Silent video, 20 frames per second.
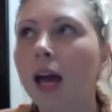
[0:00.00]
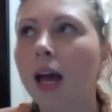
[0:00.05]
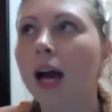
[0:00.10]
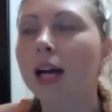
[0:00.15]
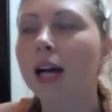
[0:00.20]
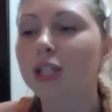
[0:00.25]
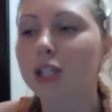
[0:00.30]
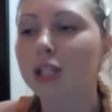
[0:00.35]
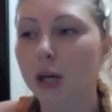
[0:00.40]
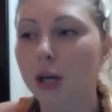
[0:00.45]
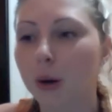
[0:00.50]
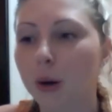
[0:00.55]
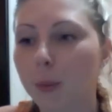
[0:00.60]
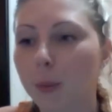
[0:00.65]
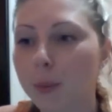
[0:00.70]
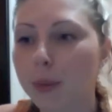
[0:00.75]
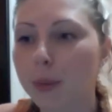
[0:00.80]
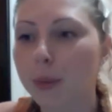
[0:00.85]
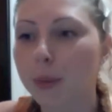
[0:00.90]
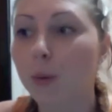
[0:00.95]

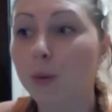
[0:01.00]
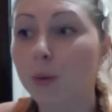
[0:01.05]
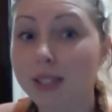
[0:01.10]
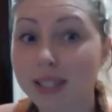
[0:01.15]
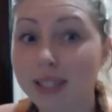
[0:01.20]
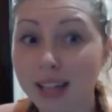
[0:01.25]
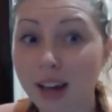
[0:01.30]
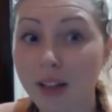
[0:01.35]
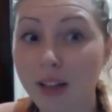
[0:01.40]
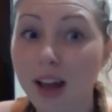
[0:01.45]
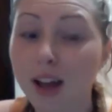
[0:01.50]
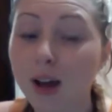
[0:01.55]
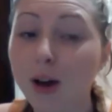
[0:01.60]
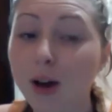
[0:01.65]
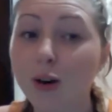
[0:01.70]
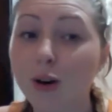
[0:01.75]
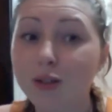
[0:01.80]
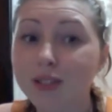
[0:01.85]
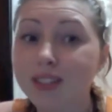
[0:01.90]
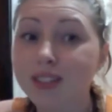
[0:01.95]
So we'll see how that
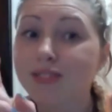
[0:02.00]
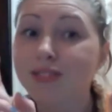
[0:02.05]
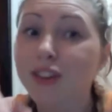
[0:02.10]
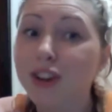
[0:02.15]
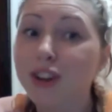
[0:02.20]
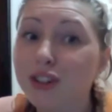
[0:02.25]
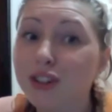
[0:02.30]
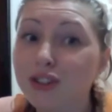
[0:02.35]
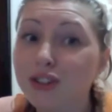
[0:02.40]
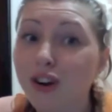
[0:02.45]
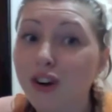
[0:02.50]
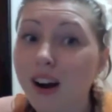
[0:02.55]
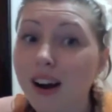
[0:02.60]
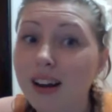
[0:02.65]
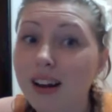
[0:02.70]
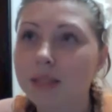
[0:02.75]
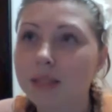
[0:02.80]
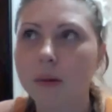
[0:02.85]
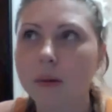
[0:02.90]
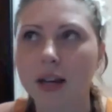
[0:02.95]
goes. Fingers
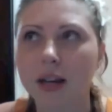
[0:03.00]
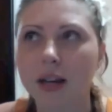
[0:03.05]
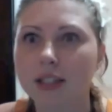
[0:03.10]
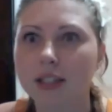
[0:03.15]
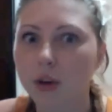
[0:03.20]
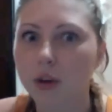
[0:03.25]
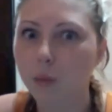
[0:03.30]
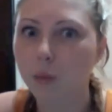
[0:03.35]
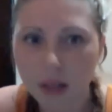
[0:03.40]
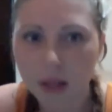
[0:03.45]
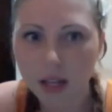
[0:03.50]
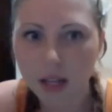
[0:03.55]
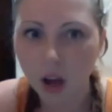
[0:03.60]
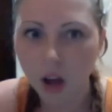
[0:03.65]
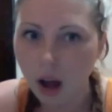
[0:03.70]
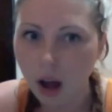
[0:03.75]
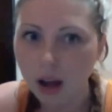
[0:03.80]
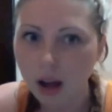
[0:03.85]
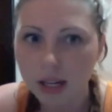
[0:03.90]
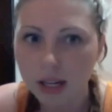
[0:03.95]
crossed, because they're really
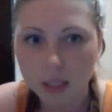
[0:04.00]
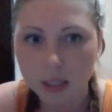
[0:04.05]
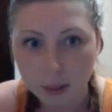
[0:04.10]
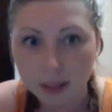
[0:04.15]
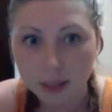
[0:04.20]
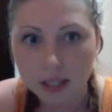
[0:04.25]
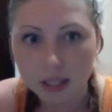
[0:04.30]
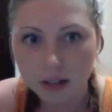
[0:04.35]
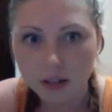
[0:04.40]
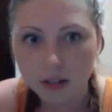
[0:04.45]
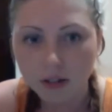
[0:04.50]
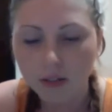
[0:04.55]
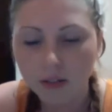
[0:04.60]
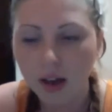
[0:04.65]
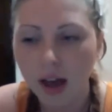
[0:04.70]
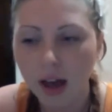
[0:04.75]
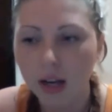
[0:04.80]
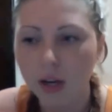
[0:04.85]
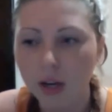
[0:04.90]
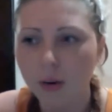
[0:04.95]
not expensive
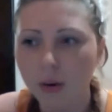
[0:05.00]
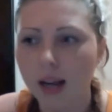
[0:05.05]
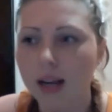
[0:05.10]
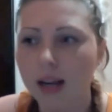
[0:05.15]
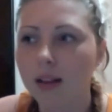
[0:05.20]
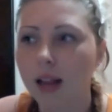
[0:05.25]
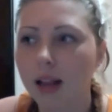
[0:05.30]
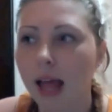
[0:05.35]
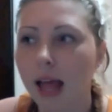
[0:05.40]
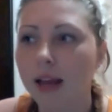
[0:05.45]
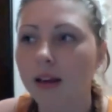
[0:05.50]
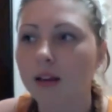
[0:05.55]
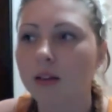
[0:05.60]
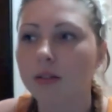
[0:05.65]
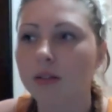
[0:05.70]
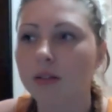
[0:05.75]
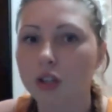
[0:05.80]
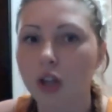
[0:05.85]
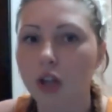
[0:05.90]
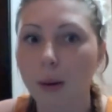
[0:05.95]
and you get
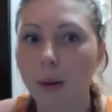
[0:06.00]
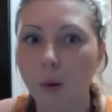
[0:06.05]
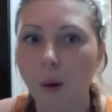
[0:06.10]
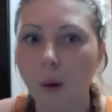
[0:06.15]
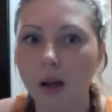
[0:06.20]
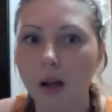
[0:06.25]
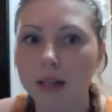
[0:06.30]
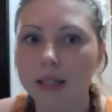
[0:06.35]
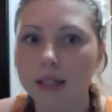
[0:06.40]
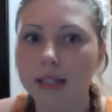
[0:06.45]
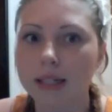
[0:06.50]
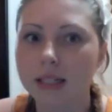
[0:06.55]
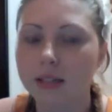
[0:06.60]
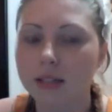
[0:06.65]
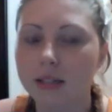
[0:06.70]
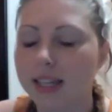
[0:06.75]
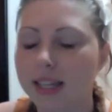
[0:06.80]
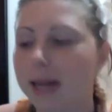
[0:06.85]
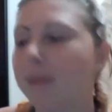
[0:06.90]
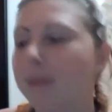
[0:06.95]
like top quality, stuff
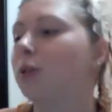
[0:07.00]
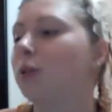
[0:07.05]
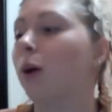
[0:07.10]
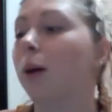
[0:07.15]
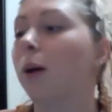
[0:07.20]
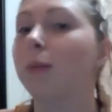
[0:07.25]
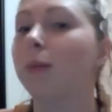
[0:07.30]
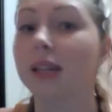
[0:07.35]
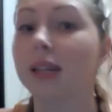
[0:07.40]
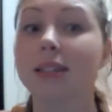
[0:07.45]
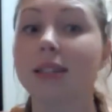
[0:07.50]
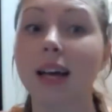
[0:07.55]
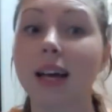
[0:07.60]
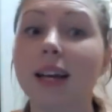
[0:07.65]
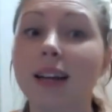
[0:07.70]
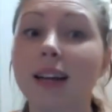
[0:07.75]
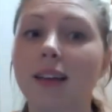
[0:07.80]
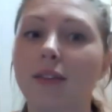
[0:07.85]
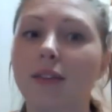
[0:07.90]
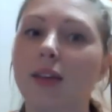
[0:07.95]
like that. So I'd be
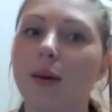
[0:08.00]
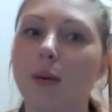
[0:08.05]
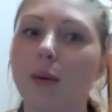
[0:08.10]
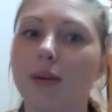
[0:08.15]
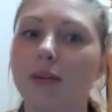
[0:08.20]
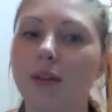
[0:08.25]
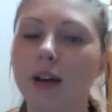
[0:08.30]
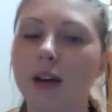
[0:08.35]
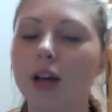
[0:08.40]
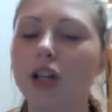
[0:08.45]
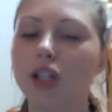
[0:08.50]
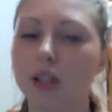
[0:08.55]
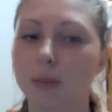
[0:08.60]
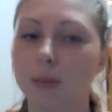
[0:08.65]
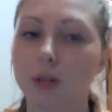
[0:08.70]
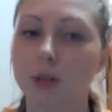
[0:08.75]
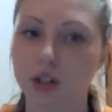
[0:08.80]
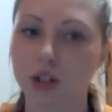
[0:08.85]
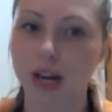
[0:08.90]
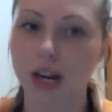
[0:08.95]
excited if they would ship
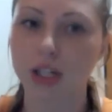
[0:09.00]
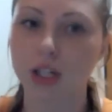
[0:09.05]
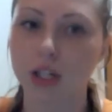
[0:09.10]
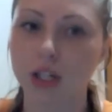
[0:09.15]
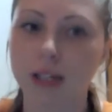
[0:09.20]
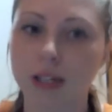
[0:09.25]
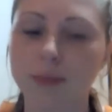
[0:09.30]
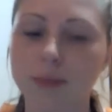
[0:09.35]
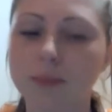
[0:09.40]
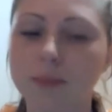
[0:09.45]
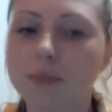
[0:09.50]
internationally.